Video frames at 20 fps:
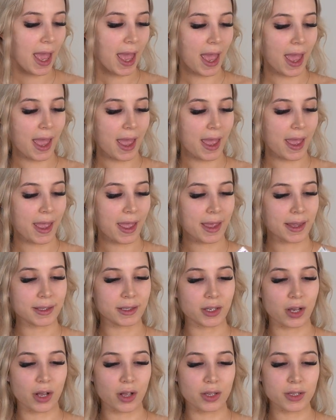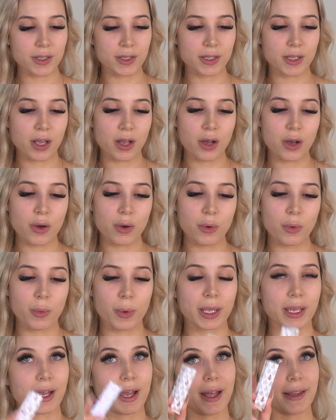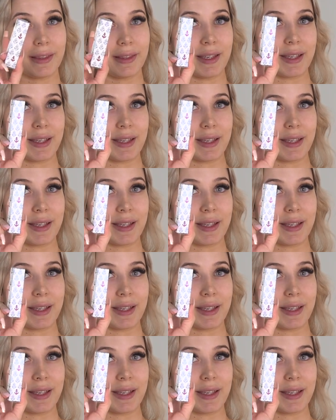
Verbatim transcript: and also we got